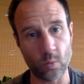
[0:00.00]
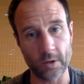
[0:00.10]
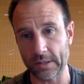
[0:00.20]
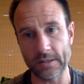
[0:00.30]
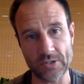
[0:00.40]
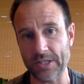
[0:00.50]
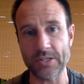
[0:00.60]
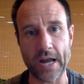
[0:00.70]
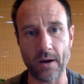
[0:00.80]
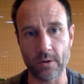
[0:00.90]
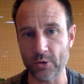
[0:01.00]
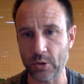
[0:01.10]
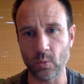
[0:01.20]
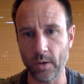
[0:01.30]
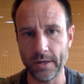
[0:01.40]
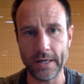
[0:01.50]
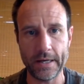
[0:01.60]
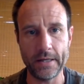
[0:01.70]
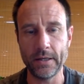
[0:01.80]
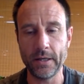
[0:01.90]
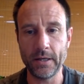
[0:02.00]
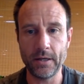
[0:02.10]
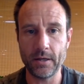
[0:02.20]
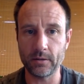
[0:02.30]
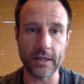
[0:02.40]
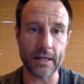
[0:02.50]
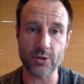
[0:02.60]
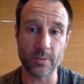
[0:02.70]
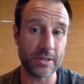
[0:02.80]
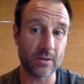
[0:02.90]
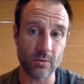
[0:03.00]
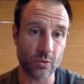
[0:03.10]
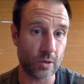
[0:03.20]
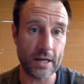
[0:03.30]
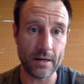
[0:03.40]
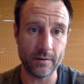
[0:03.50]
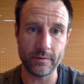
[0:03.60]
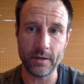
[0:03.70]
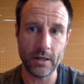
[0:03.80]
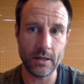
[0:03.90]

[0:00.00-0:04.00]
working 6 hours in one day, like on something creative.